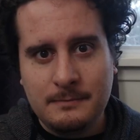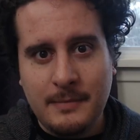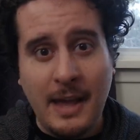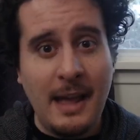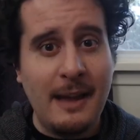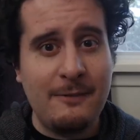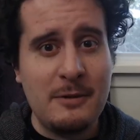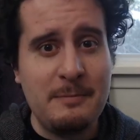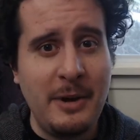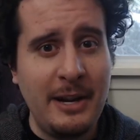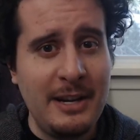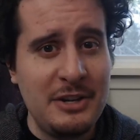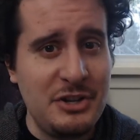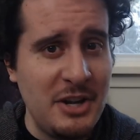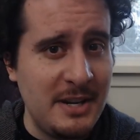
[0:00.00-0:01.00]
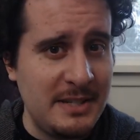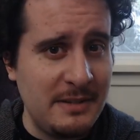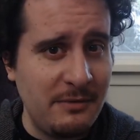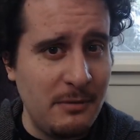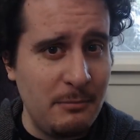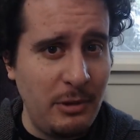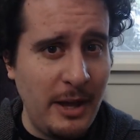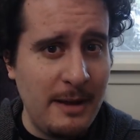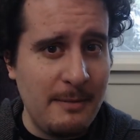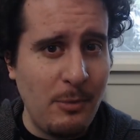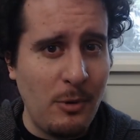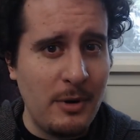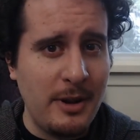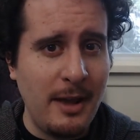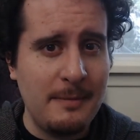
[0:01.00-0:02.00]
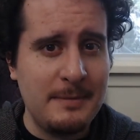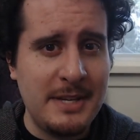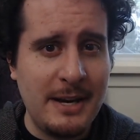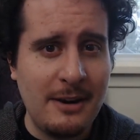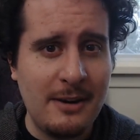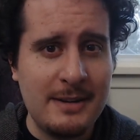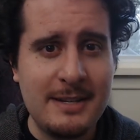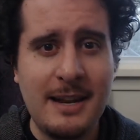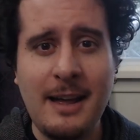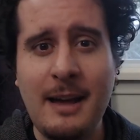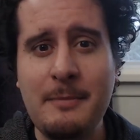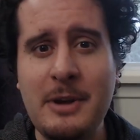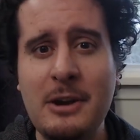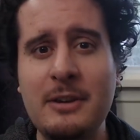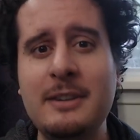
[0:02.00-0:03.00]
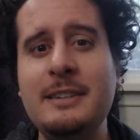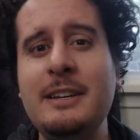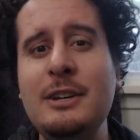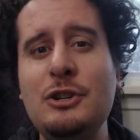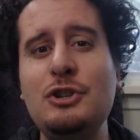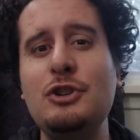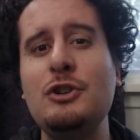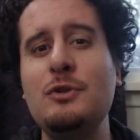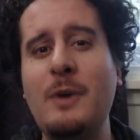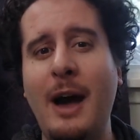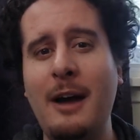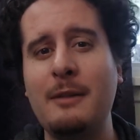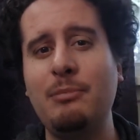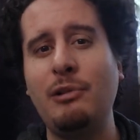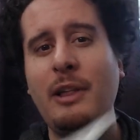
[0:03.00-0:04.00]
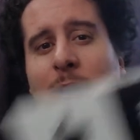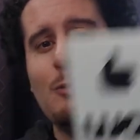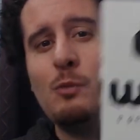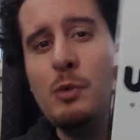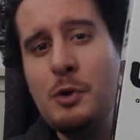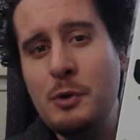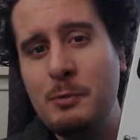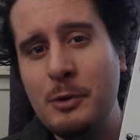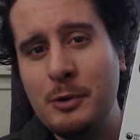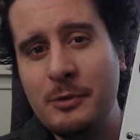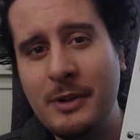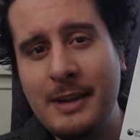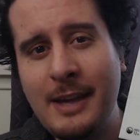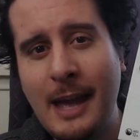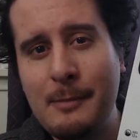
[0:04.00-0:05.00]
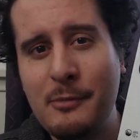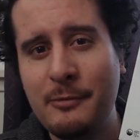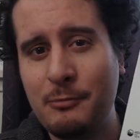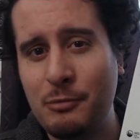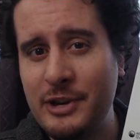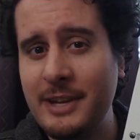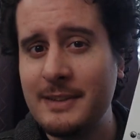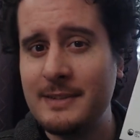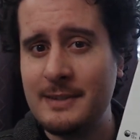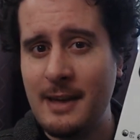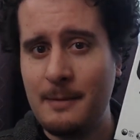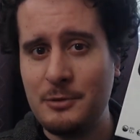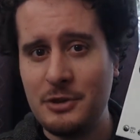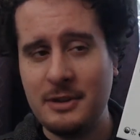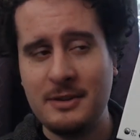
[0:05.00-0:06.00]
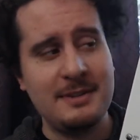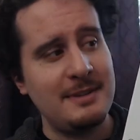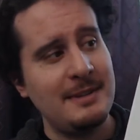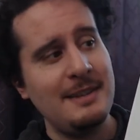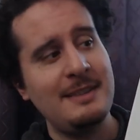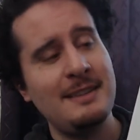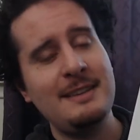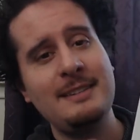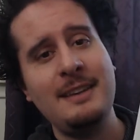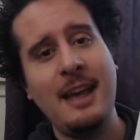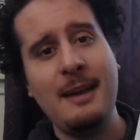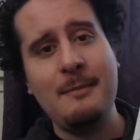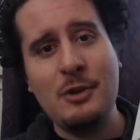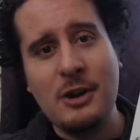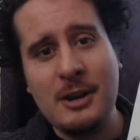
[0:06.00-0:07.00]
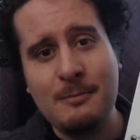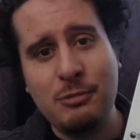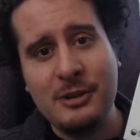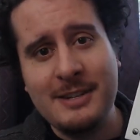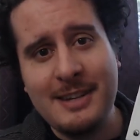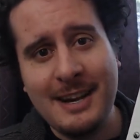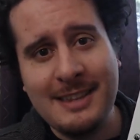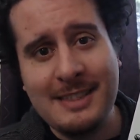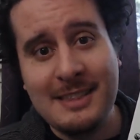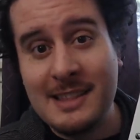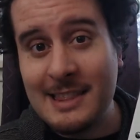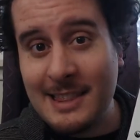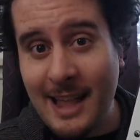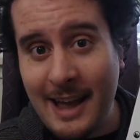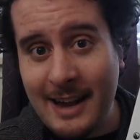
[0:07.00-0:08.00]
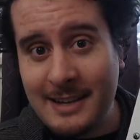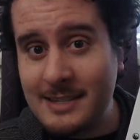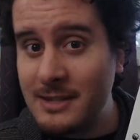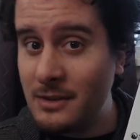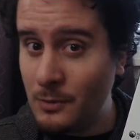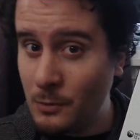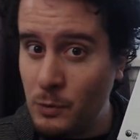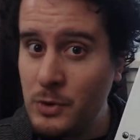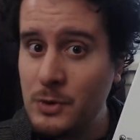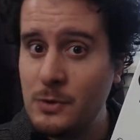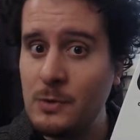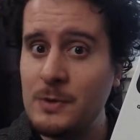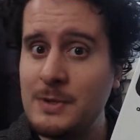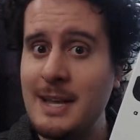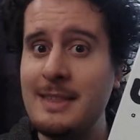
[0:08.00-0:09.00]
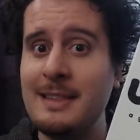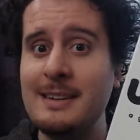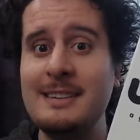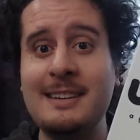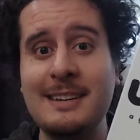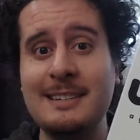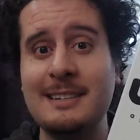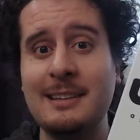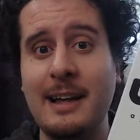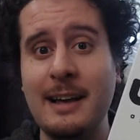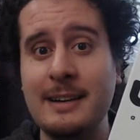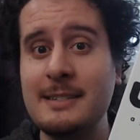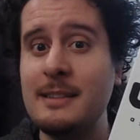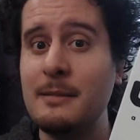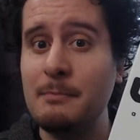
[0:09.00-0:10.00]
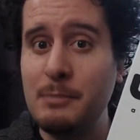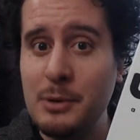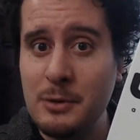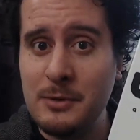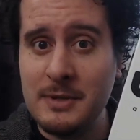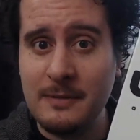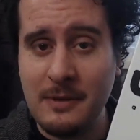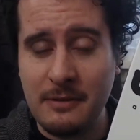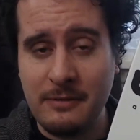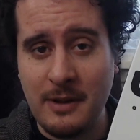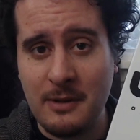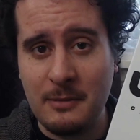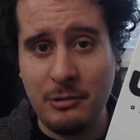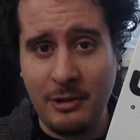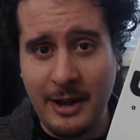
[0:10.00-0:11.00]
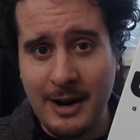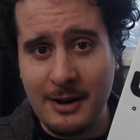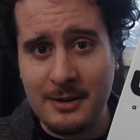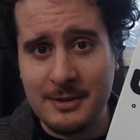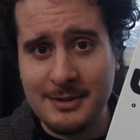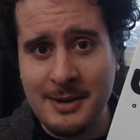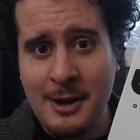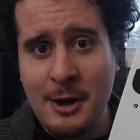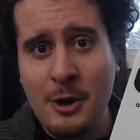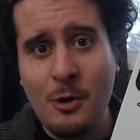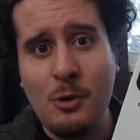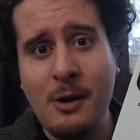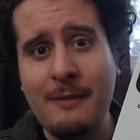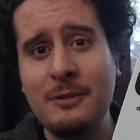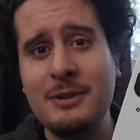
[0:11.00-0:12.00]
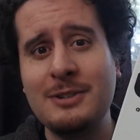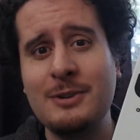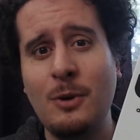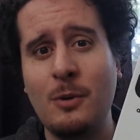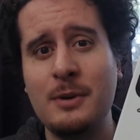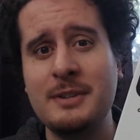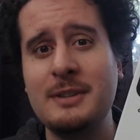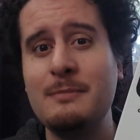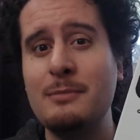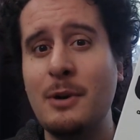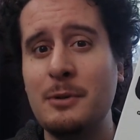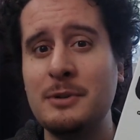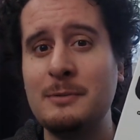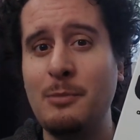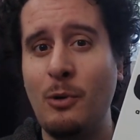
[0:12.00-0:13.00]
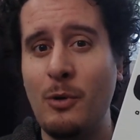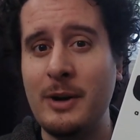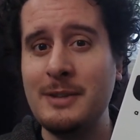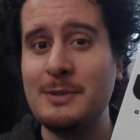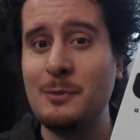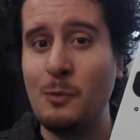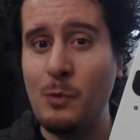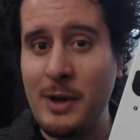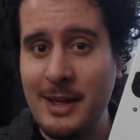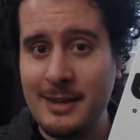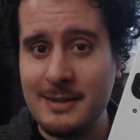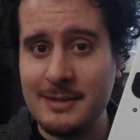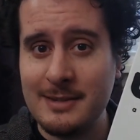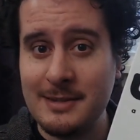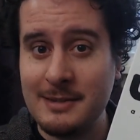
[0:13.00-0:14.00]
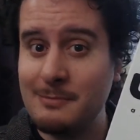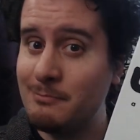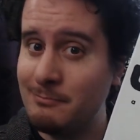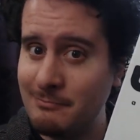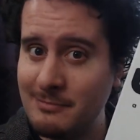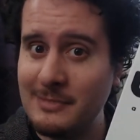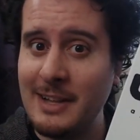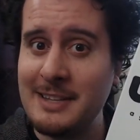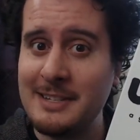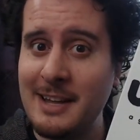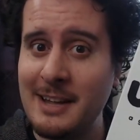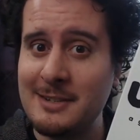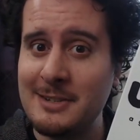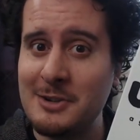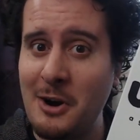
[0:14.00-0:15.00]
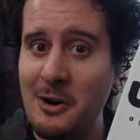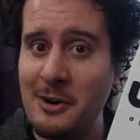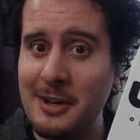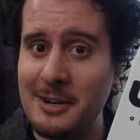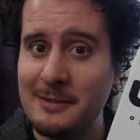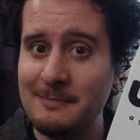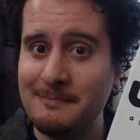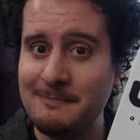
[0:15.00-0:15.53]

Hey everybody, Justin from PlayingBoardGames here, and today I'm here to teach you how to play Woo Boo, the game of preconceptions. In this game, you're going to predict the likes, the woos, and the dislikes, the boos of your fellow players. Whoever scores the most points wins. Let's get started.